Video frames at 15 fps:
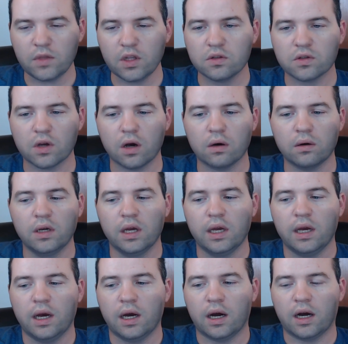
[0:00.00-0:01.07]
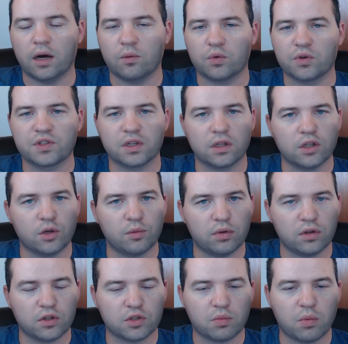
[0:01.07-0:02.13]
So um, we're still in a
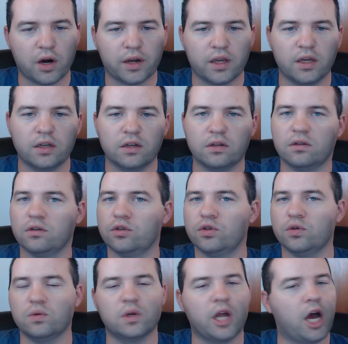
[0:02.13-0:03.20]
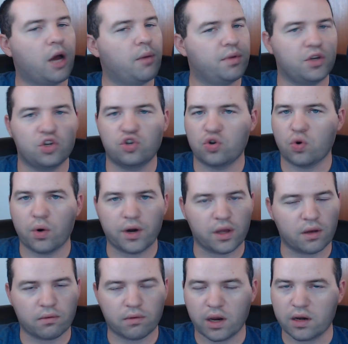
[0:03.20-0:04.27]
bullish market. Do not be
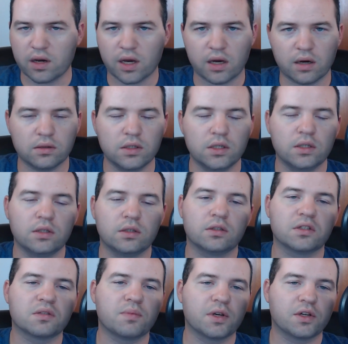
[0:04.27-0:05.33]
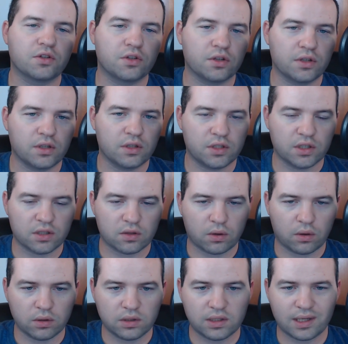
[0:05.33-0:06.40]
shorting right now. Just make sure you just
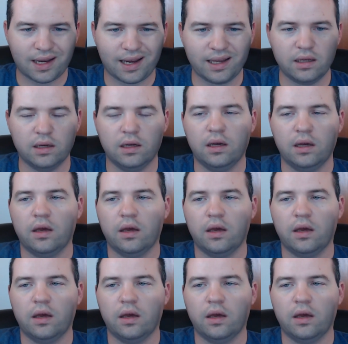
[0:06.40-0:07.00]
hold tight.